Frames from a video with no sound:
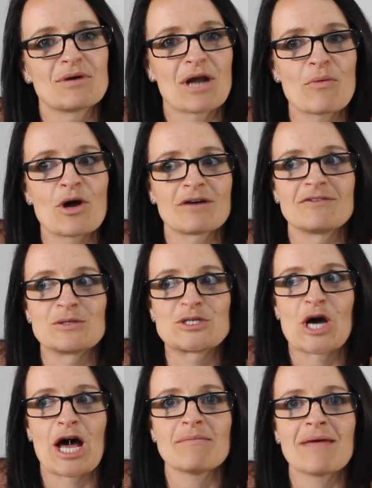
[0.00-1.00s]
But I work full
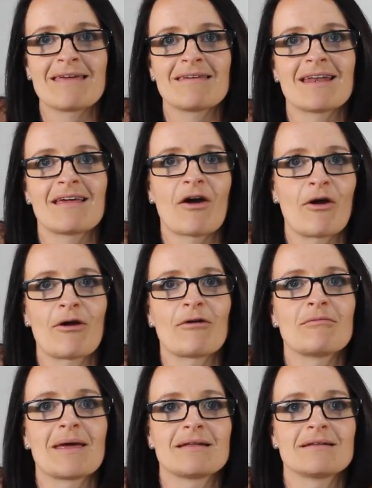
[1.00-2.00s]
time, and getting
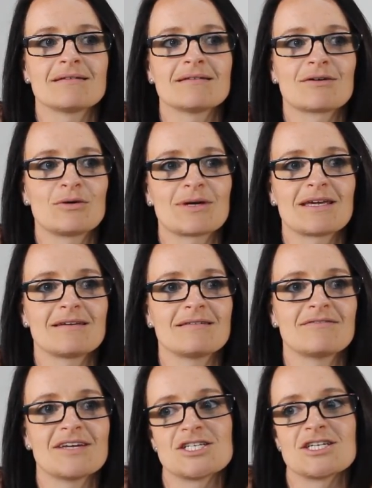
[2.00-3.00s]
home and
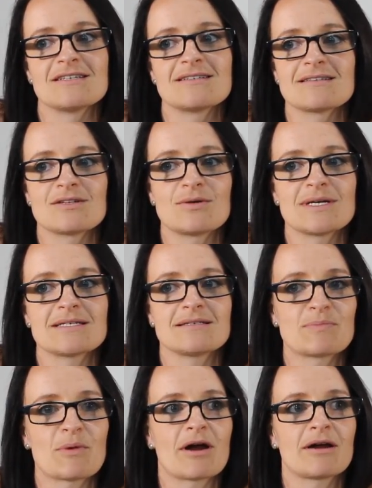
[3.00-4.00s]
cooking veggies isn't always
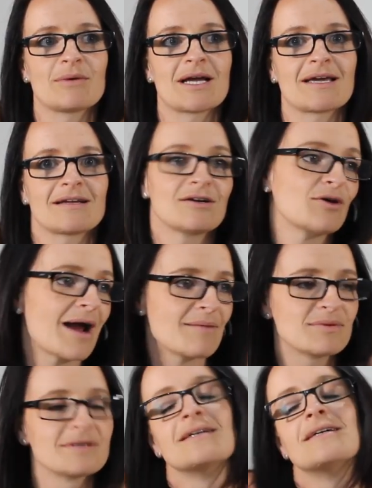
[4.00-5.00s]
inspiring when I can
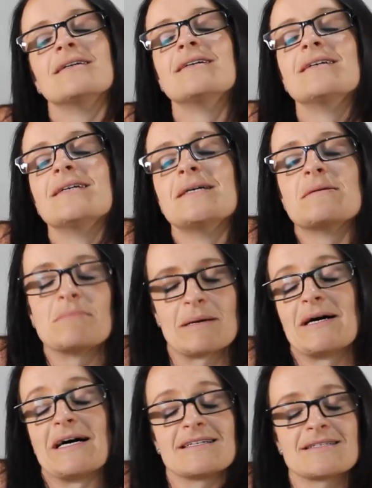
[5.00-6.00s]
grab my
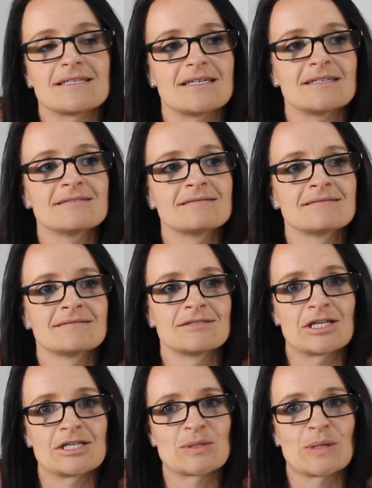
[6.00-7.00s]
pasta,
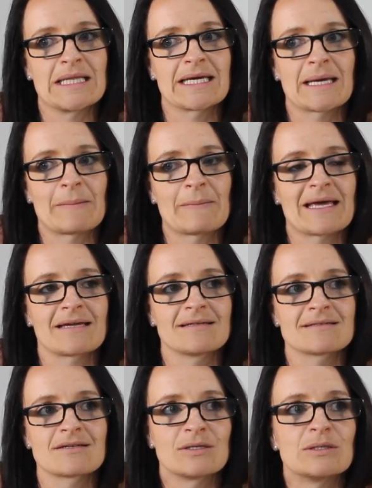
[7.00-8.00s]
go to the toilet, come back, and
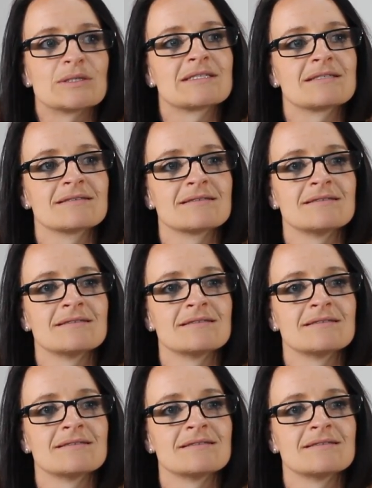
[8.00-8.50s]
it's cooked.